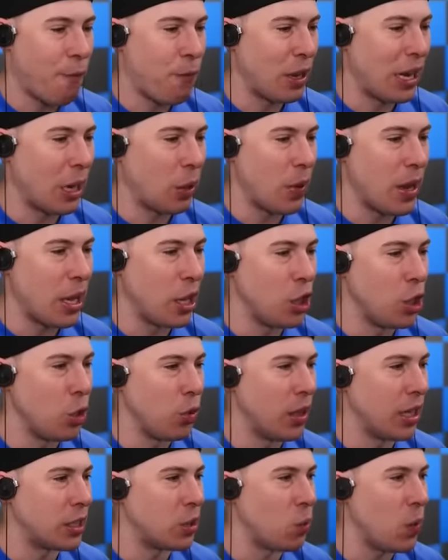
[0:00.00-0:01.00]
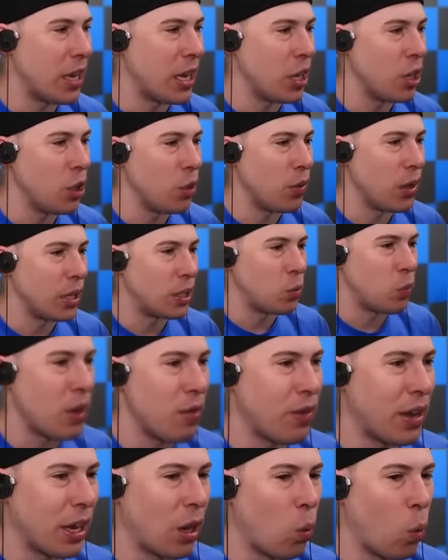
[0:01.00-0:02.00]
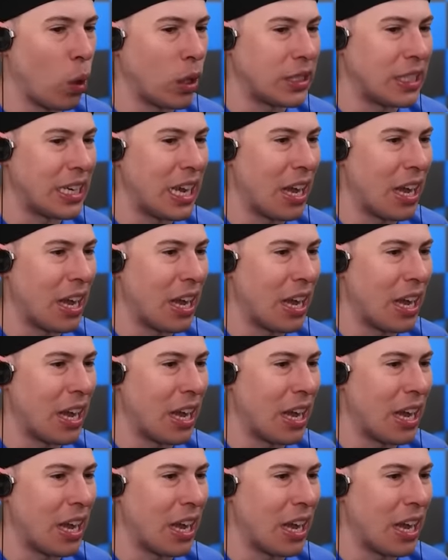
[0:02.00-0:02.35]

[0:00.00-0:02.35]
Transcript: I feel like we can do this. We can do this. We've got to work